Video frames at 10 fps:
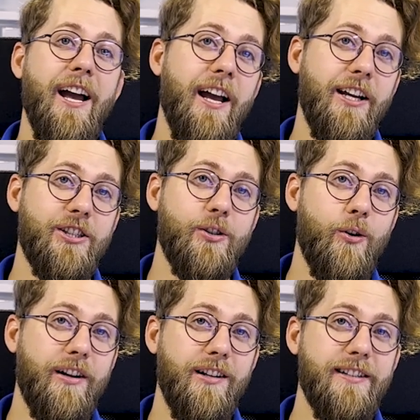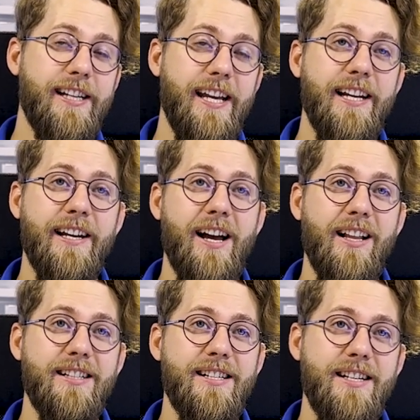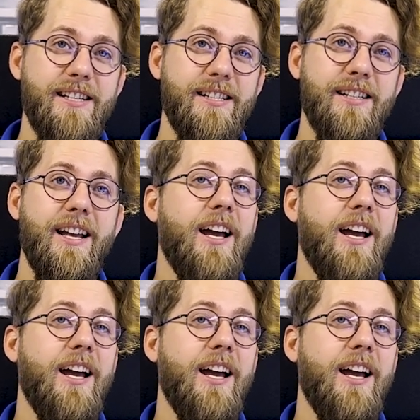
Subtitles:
Historical data analysis.